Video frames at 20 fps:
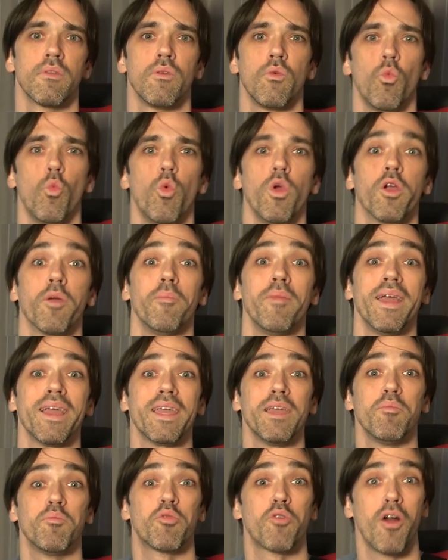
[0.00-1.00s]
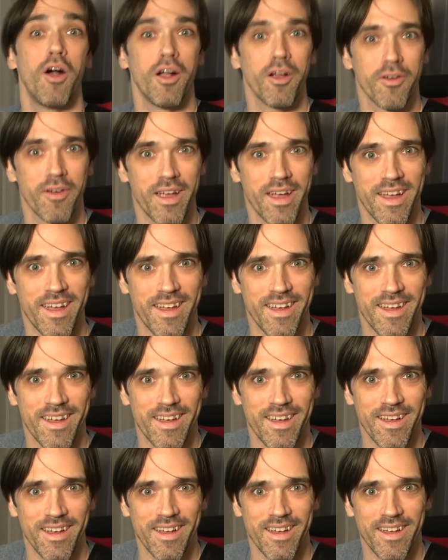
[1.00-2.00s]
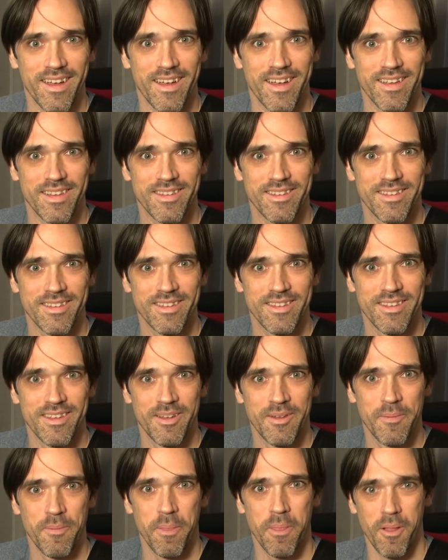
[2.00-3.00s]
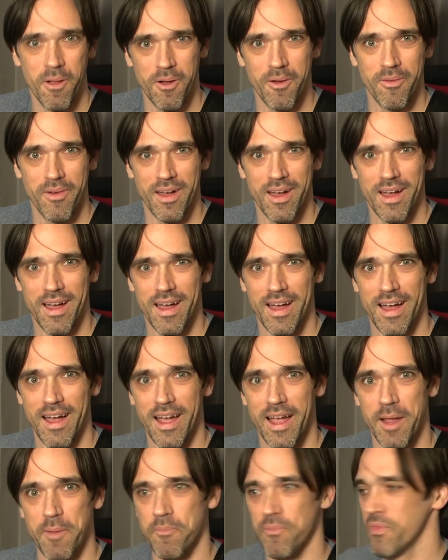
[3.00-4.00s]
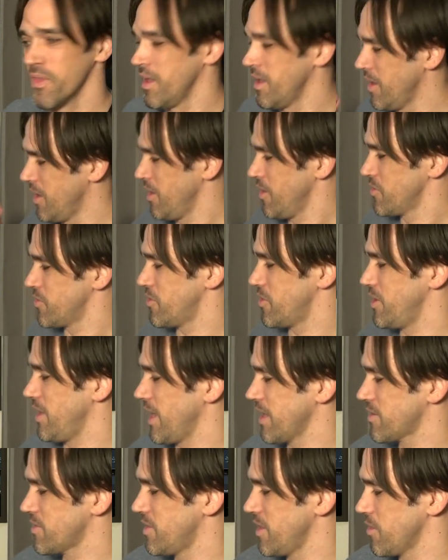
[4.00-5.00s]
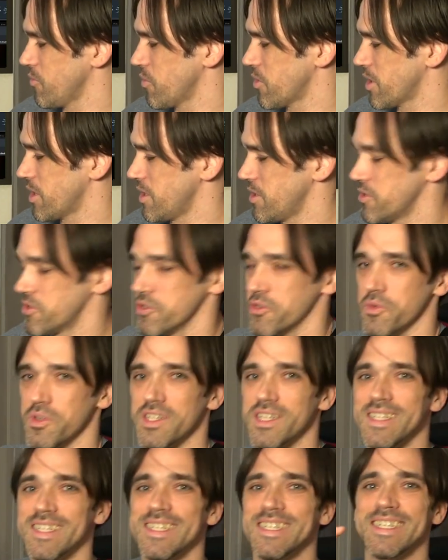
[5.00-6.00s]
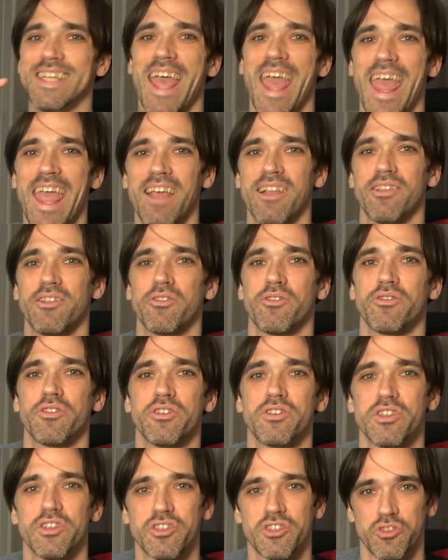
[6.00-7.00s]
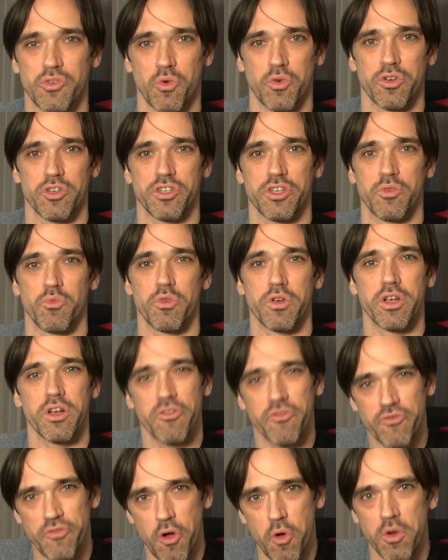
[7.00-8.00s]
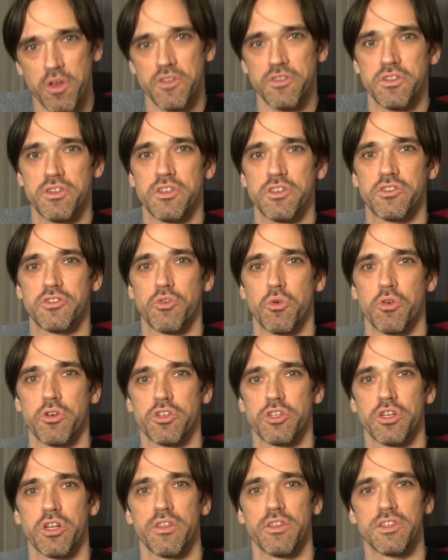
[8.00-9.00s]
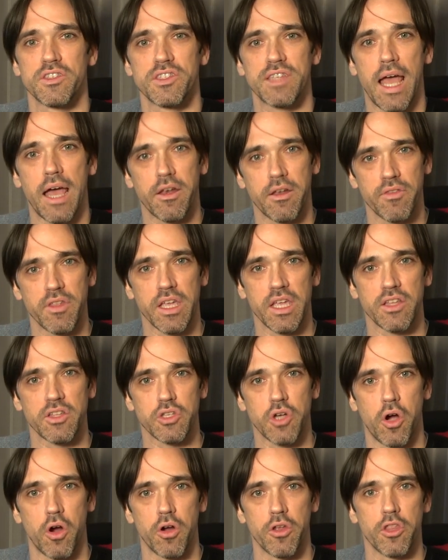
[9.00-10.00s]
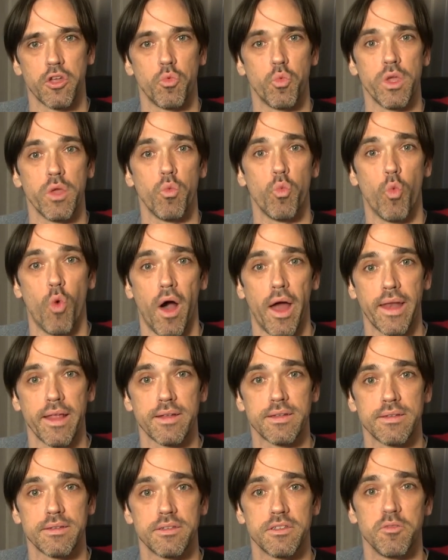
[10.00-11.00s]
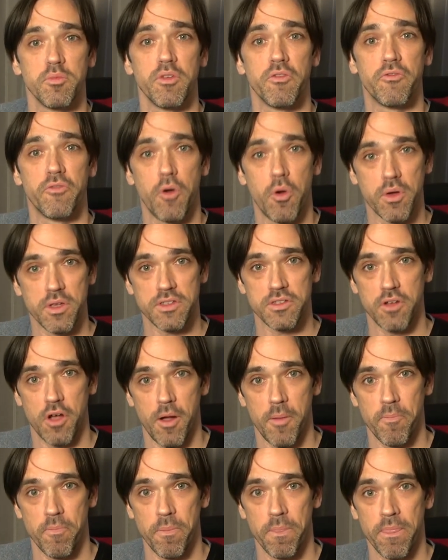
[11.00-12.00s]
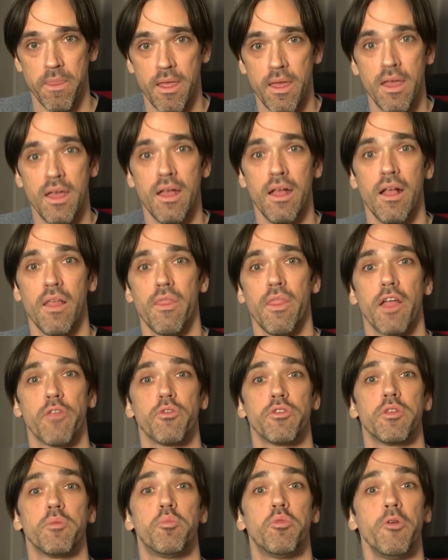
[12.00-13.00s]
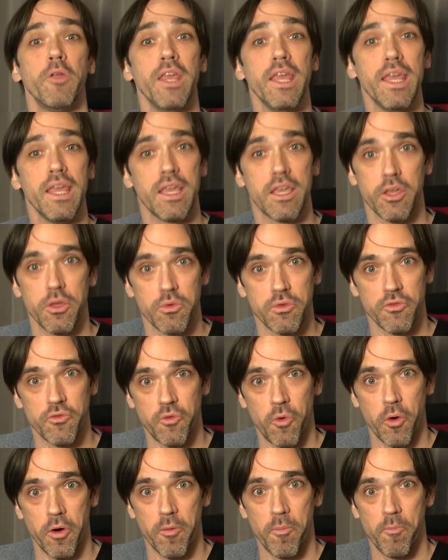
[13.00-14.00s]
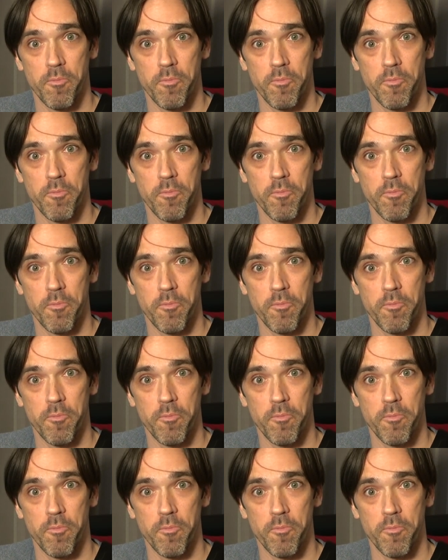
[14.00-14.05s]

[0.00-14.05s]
We're making progress. All right. So the next thing we're going to do is tailor the distortion. We're going to focus the distortion on the sound of the guitar that we want it to be focused on. That's what the pre-EQ is for.